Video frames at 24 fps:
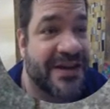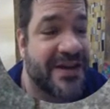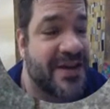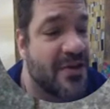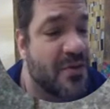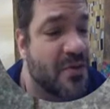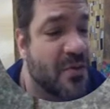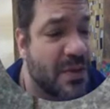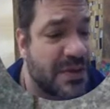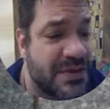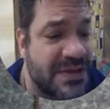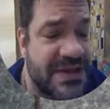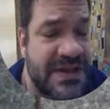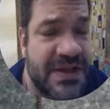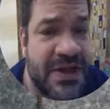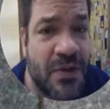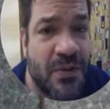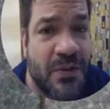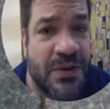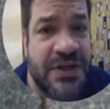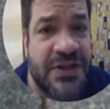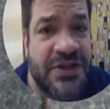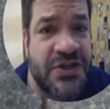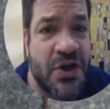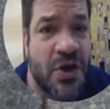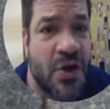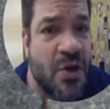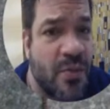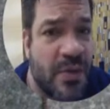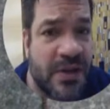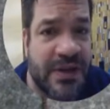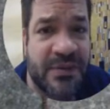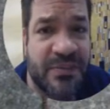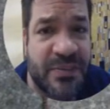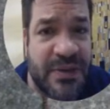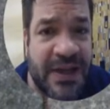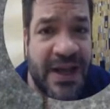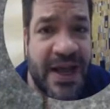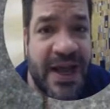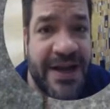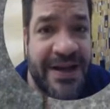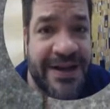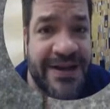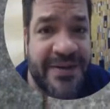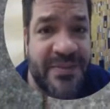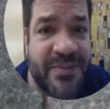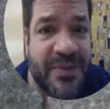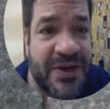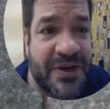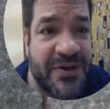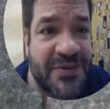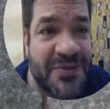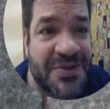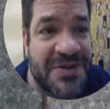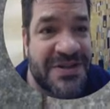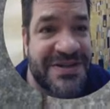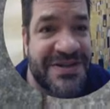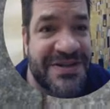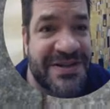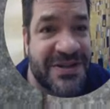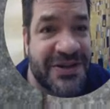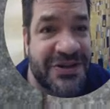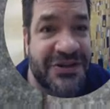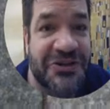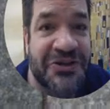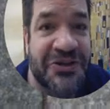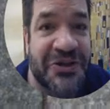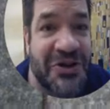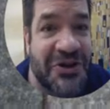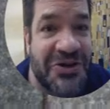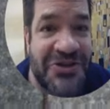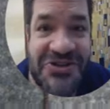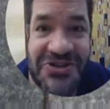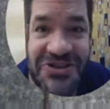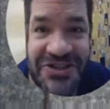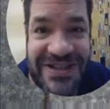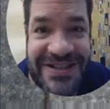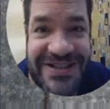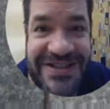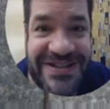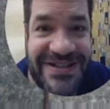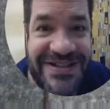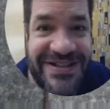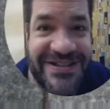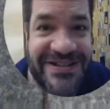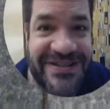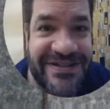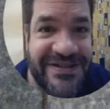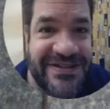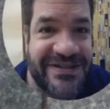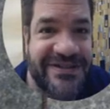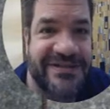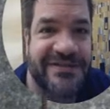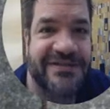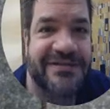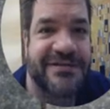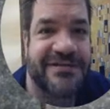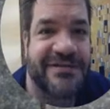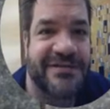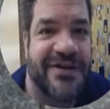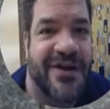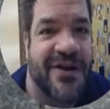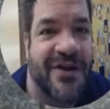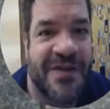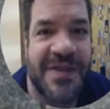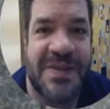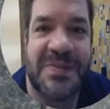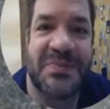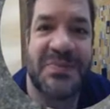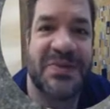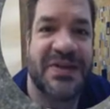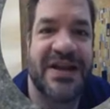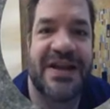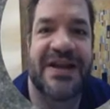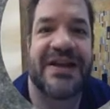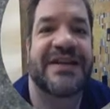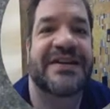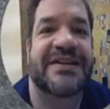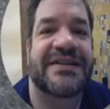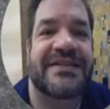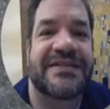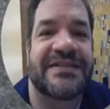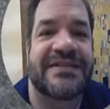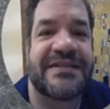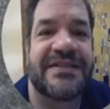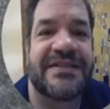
Now, it wasn't the only dome on the planet, but it was the largest on the planet.